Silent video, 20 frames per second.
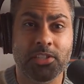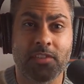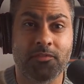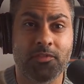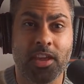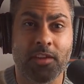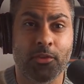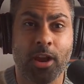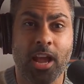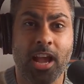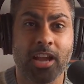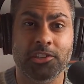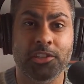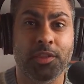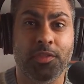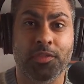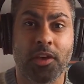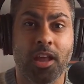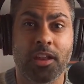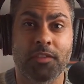have never actually
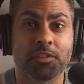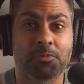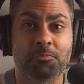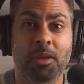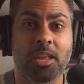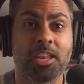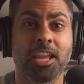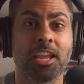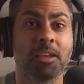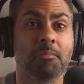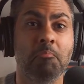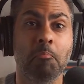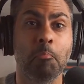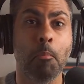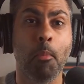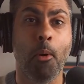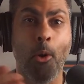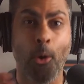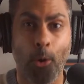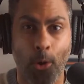thought of spending
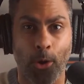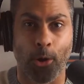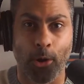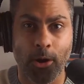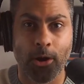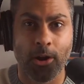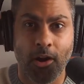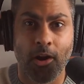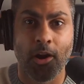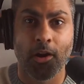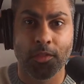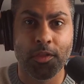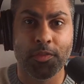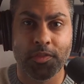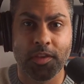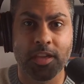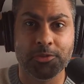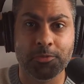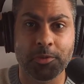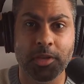more on the
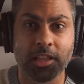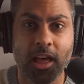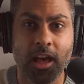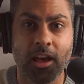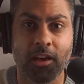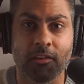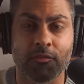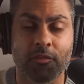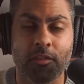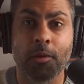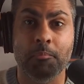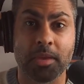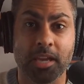things we love